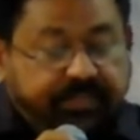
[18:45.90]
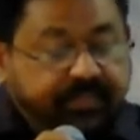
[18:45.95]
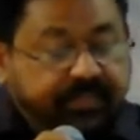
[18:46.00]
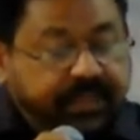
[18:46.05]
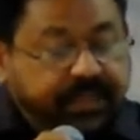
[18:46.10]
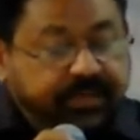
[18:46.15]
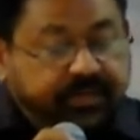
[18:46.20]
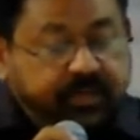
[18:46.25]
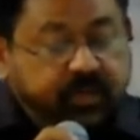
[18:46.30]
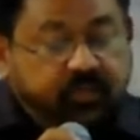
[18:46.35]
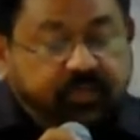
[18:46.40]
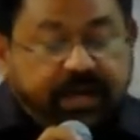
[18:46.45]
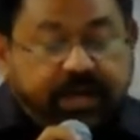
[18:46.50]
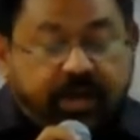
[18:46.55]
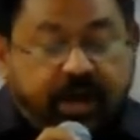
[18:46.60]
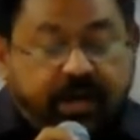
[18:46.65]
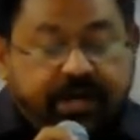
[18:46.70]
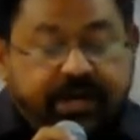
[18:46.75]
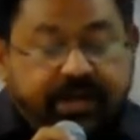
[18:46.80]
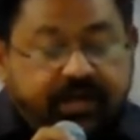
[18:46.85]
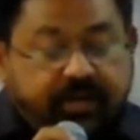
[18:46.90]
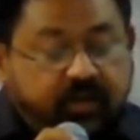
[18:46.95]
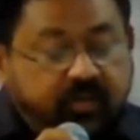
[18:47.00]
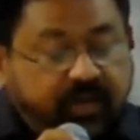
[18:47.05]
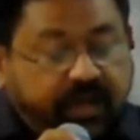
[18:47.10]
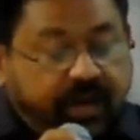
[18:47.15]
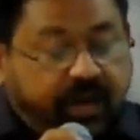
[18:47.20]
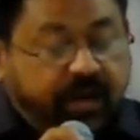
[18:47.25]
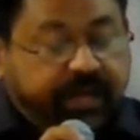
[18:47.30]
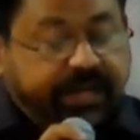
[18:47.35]
you will not you
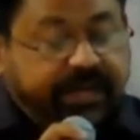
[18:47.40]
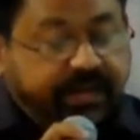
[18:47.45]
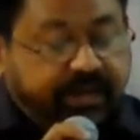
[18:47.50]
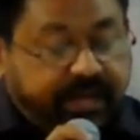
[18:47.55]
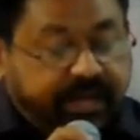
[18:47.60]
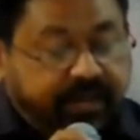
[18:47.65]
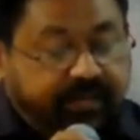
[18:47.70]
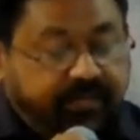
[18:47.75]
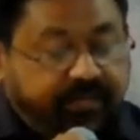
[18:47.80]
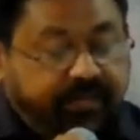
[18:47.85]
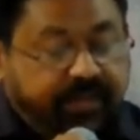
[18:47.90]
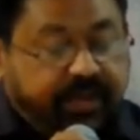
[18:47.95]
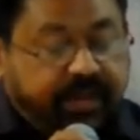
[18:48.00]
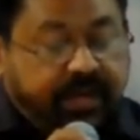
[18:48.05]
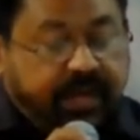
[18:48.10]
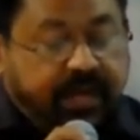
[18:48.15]
will not give